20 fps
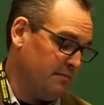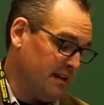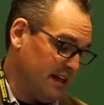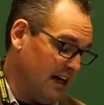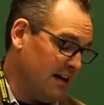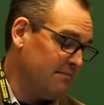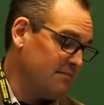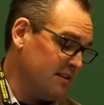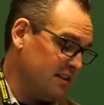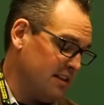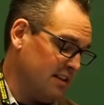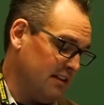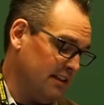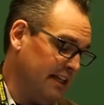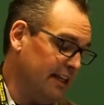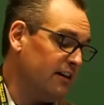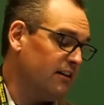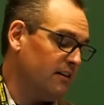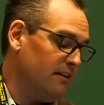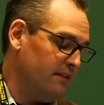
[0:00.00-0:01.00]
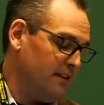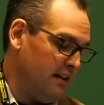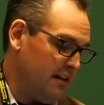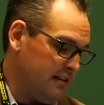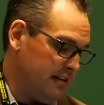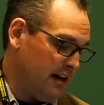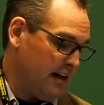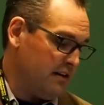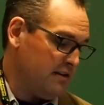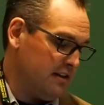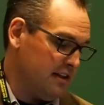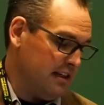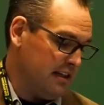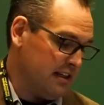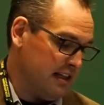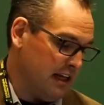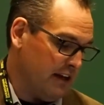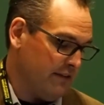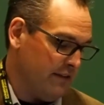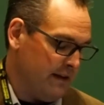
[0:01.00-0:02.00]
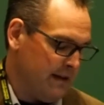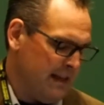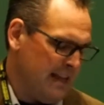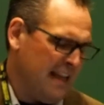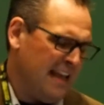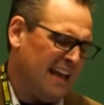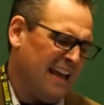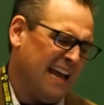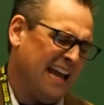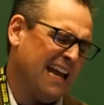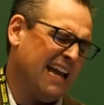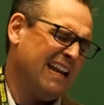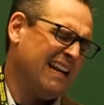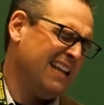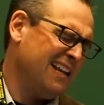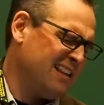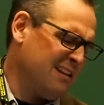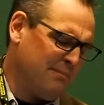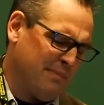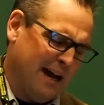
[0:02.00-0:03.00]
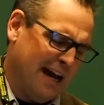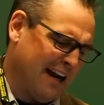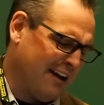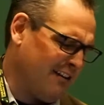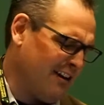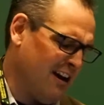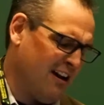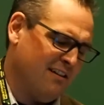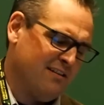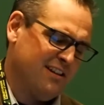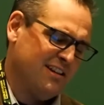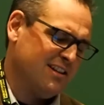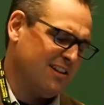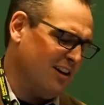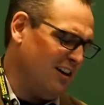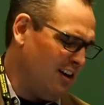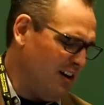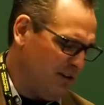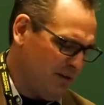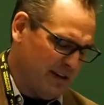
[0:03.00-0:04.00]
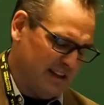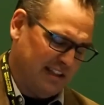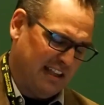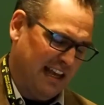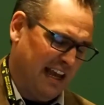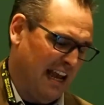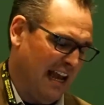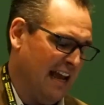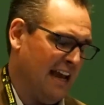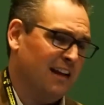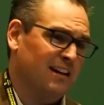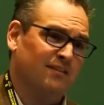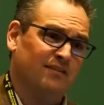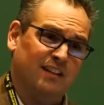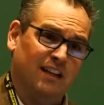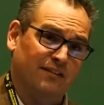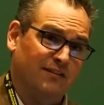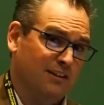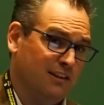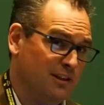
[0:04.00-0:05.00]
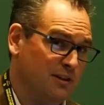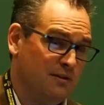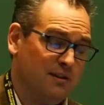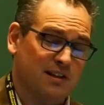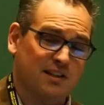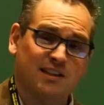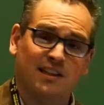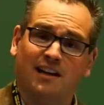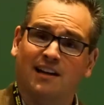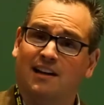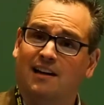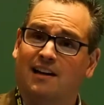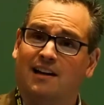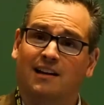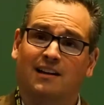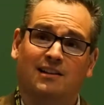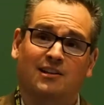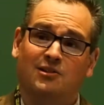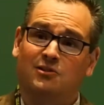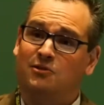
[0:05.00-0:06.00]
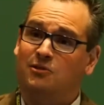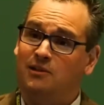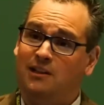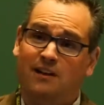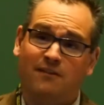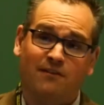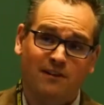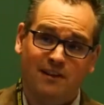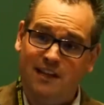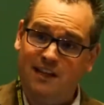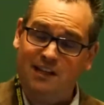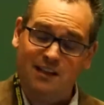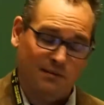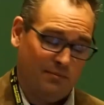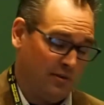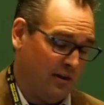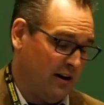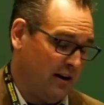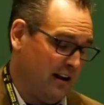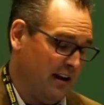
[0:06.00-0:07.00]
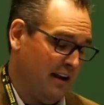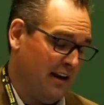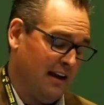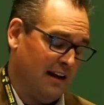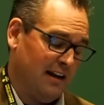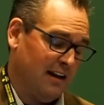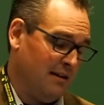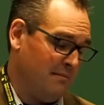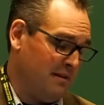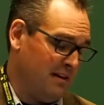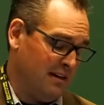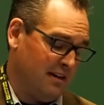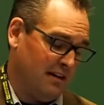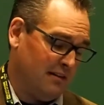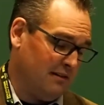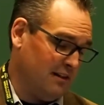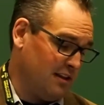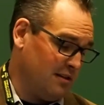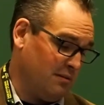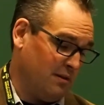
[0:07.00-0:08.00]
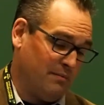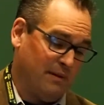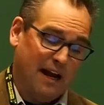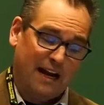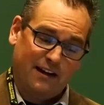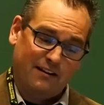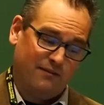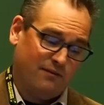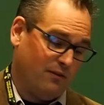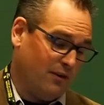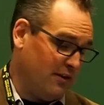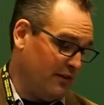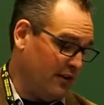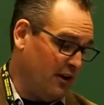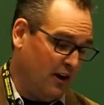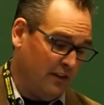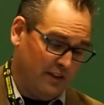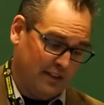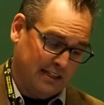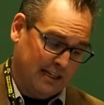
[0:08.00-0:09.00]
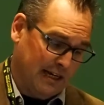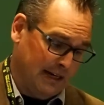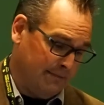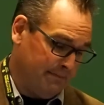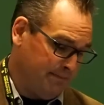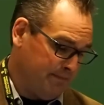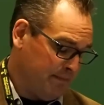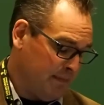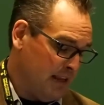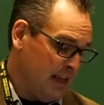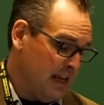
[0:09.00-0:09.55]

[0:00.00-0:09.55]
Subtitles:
becomes the leader of the Ontario CCF. And in the background is always the hand of David Lewis. That guy controlled everything in the party, and him and Douglas were back and forth all the time.